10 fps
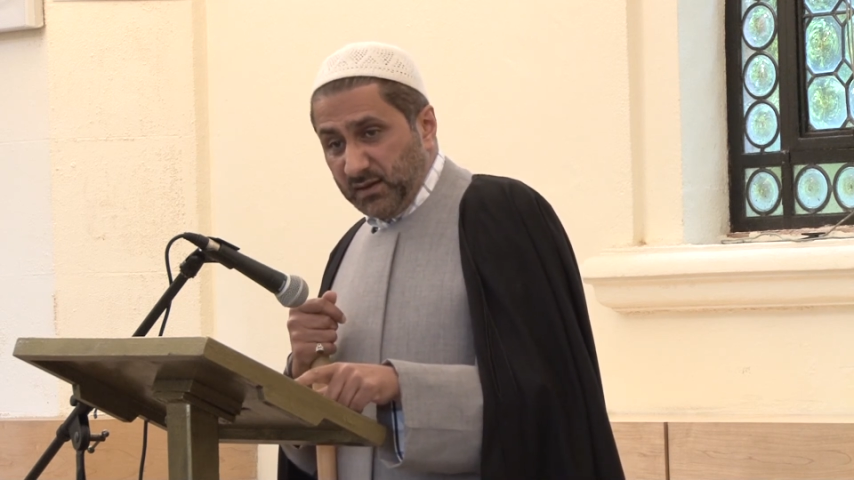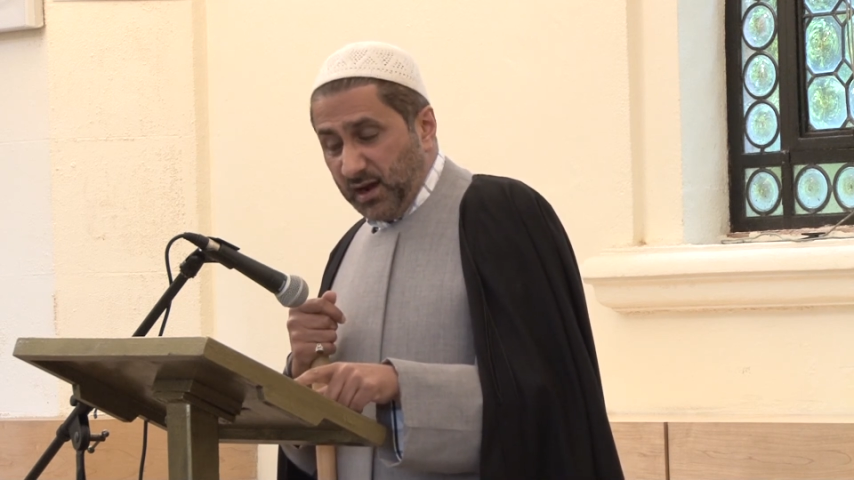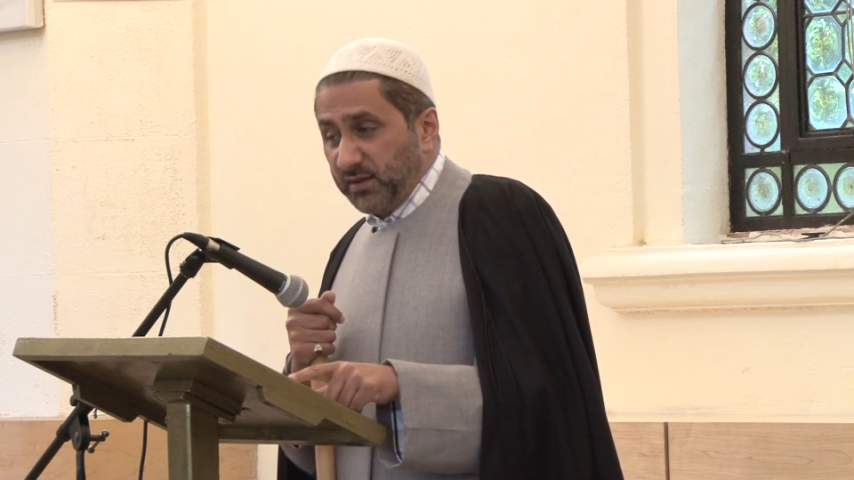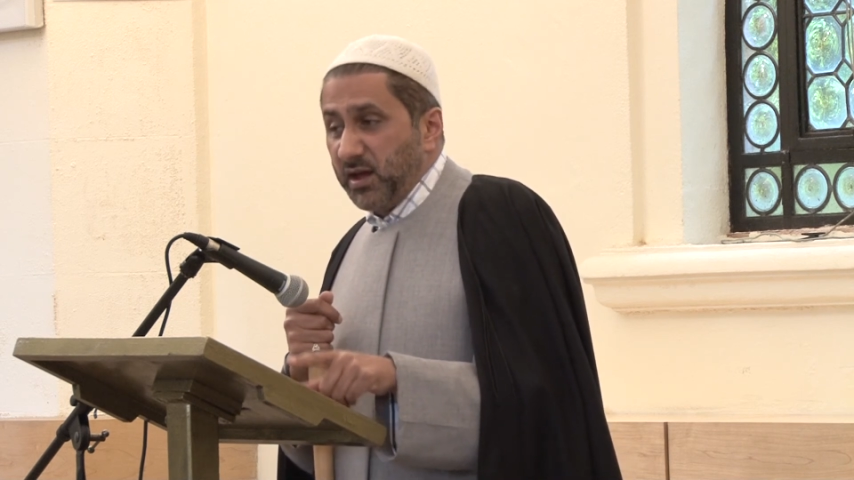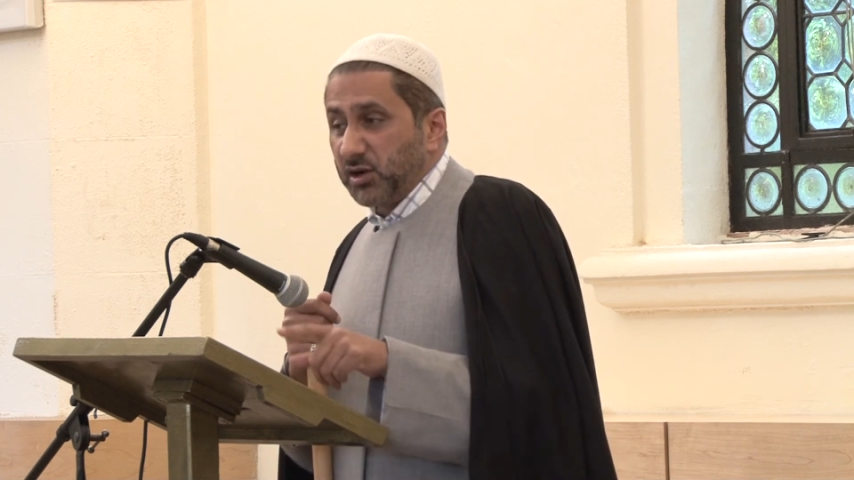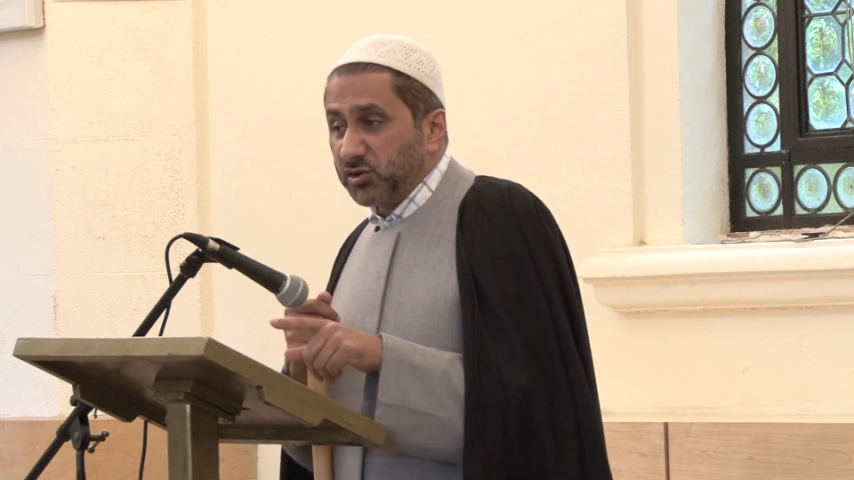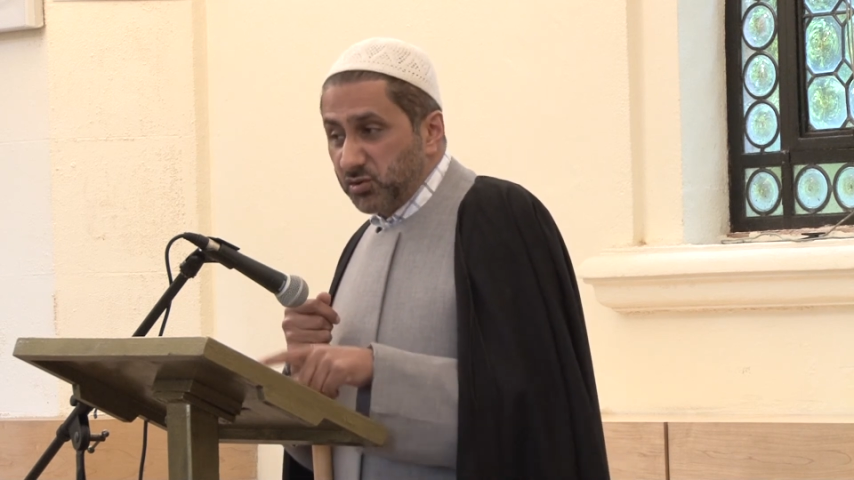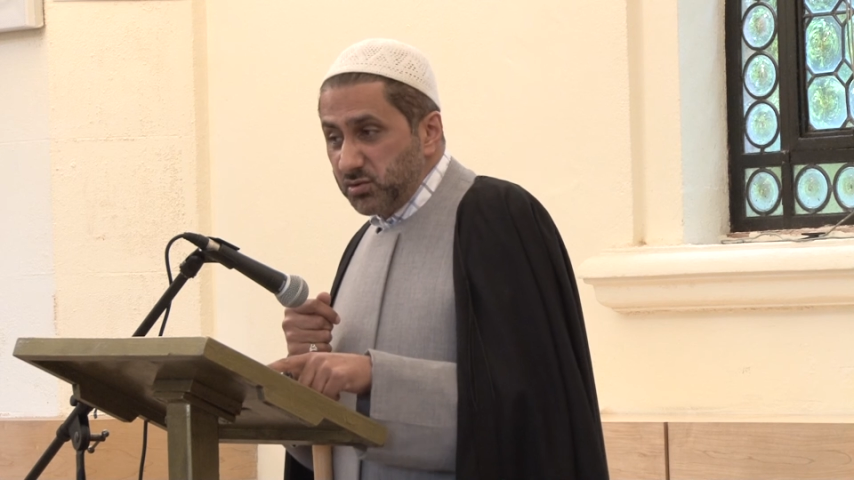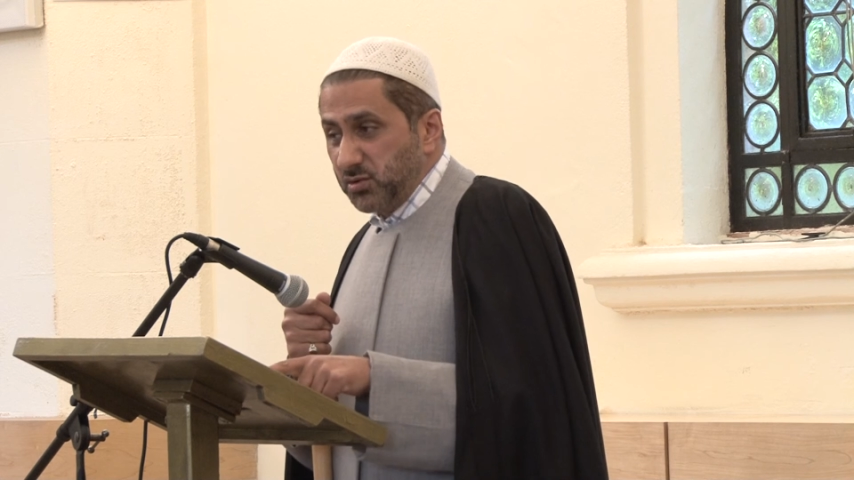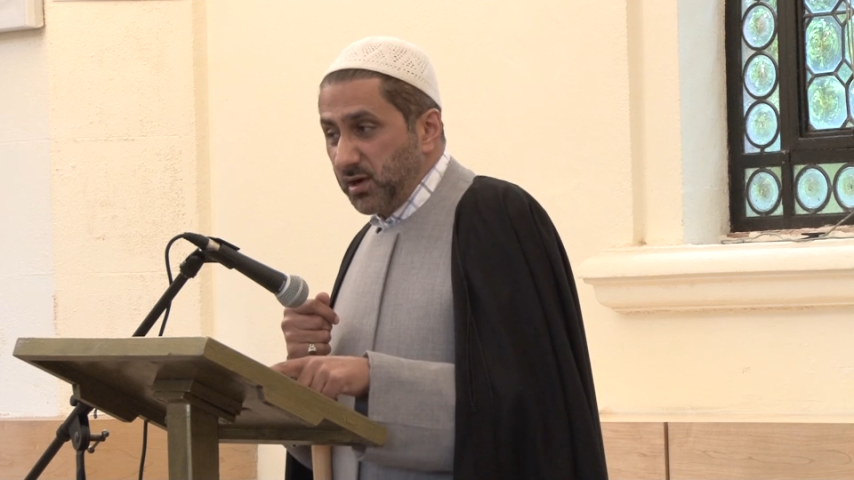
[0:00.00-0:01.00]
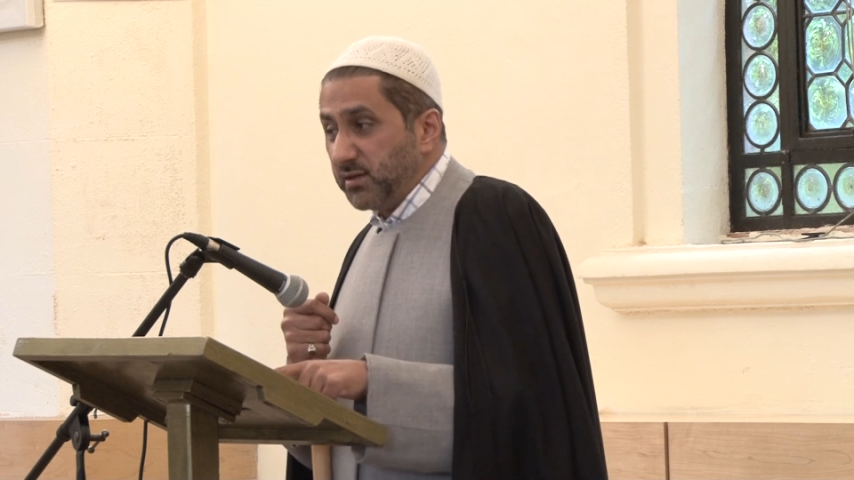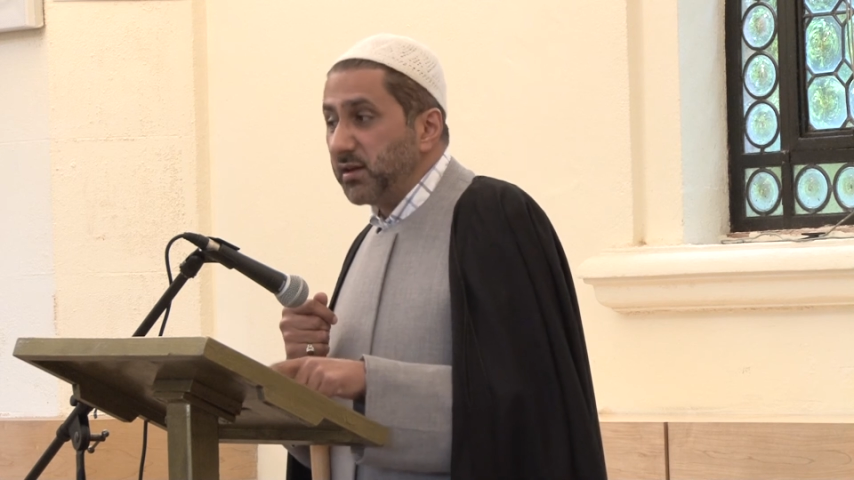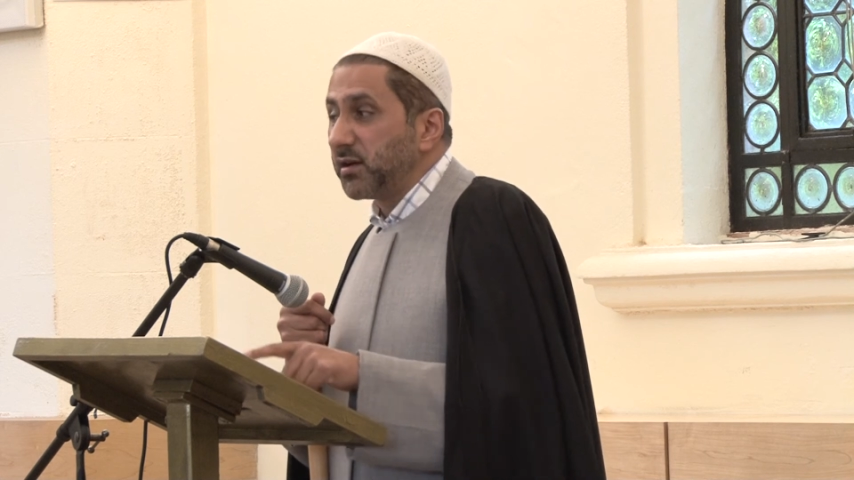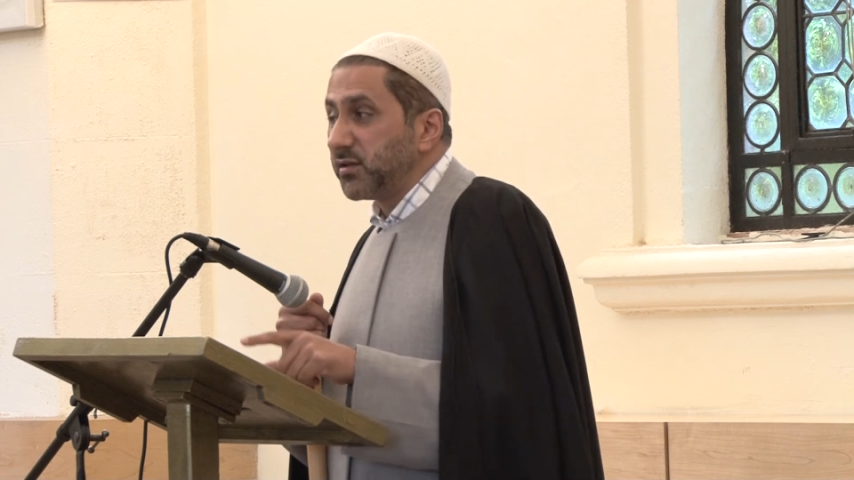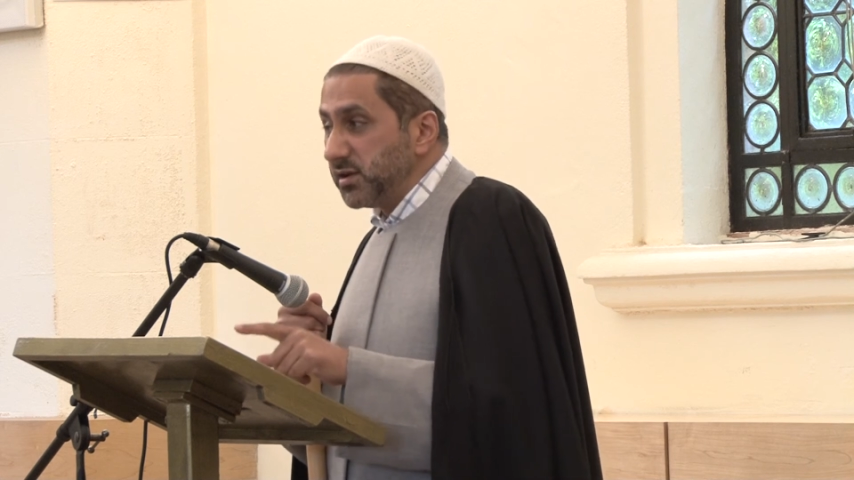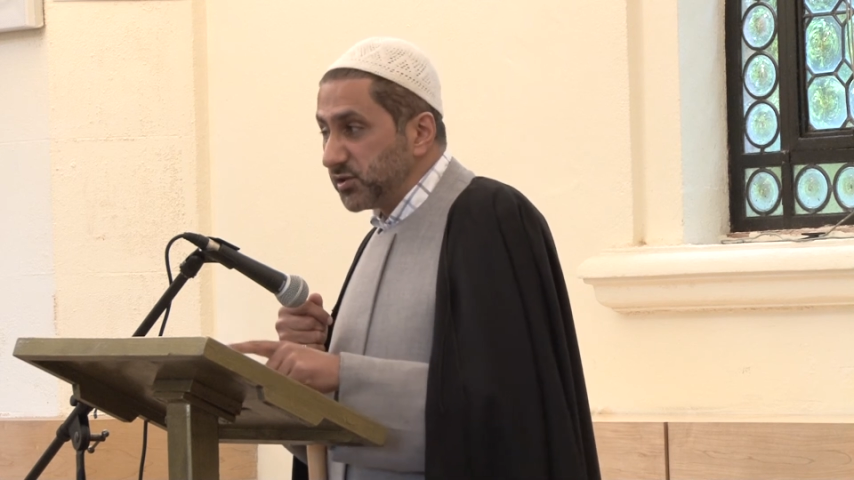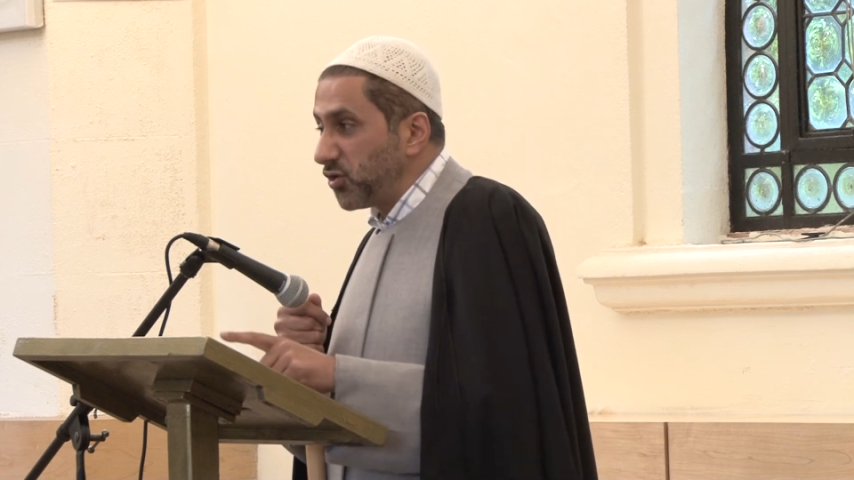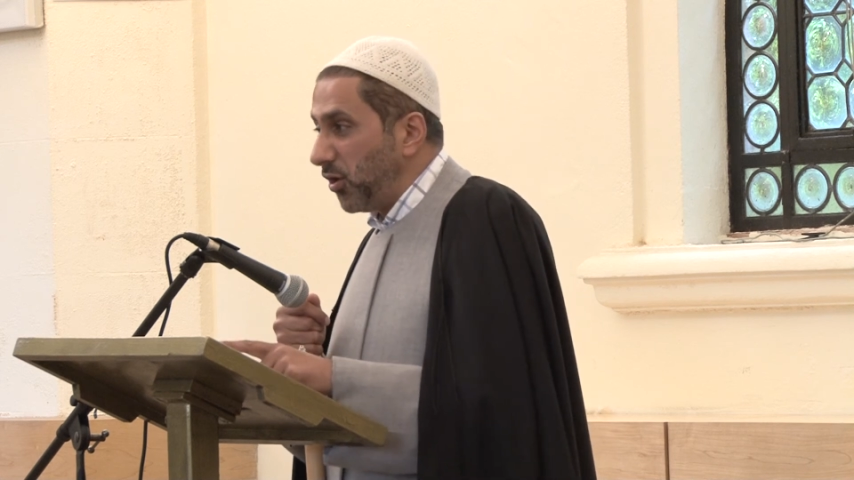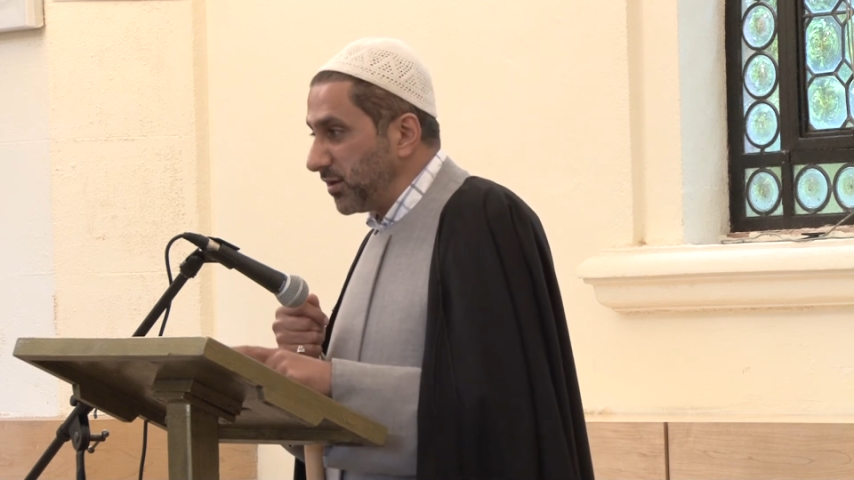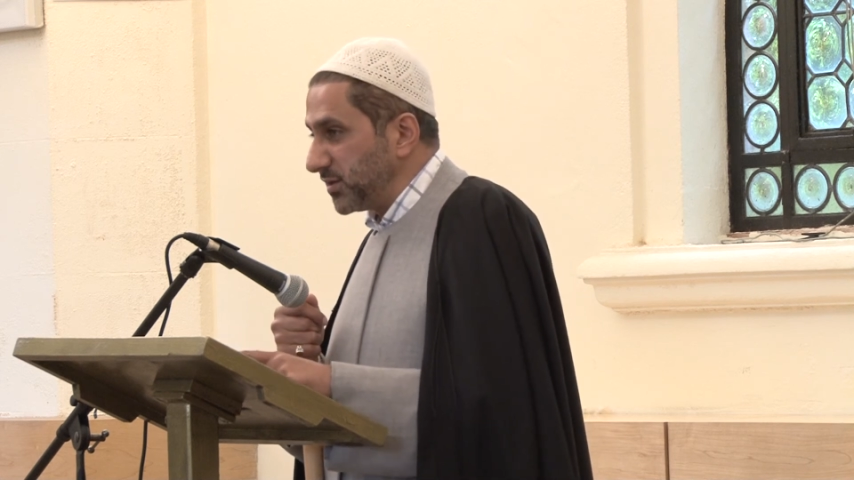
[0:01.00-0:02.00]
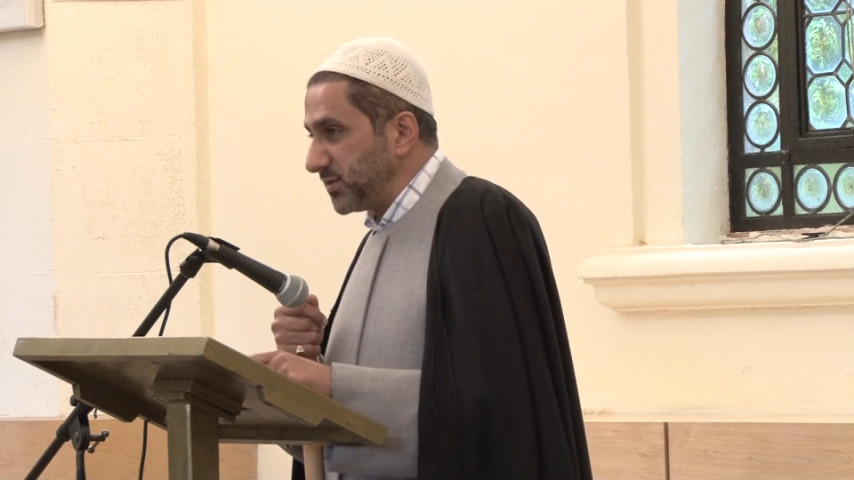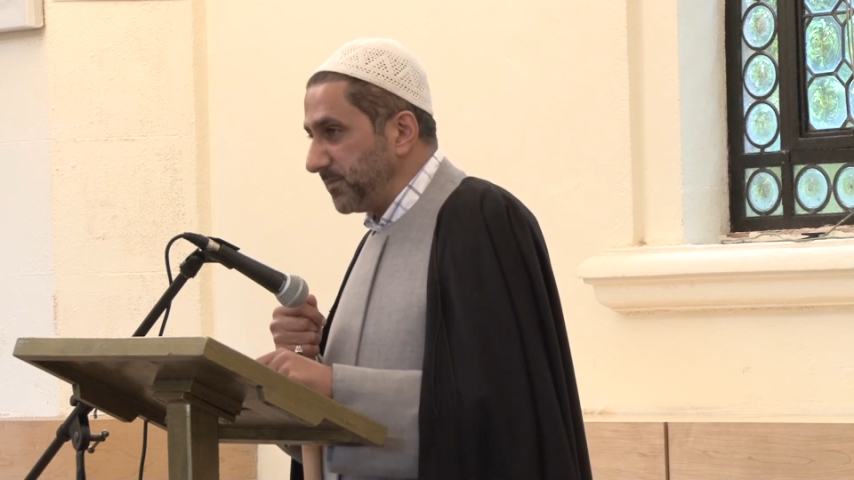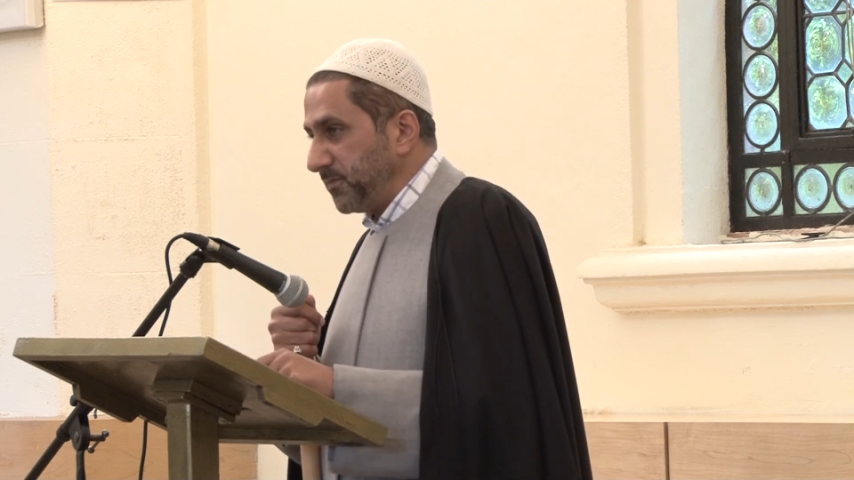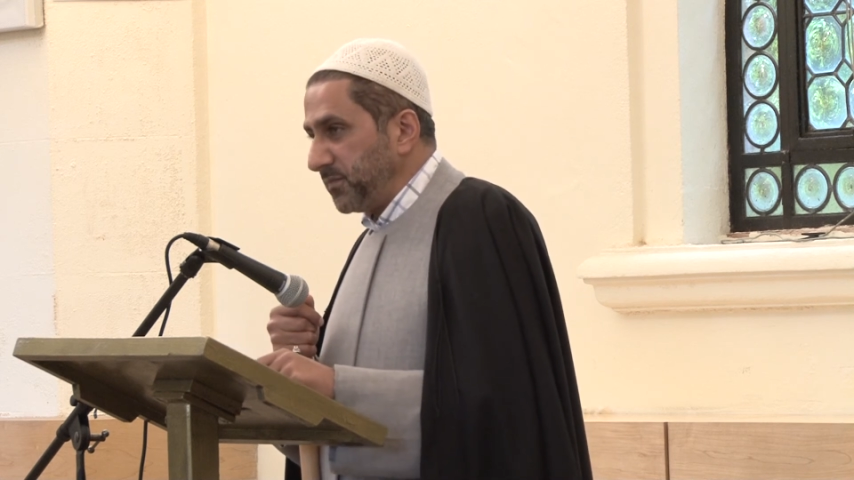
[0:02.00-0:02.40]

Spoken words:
and they are true and they are real scholars,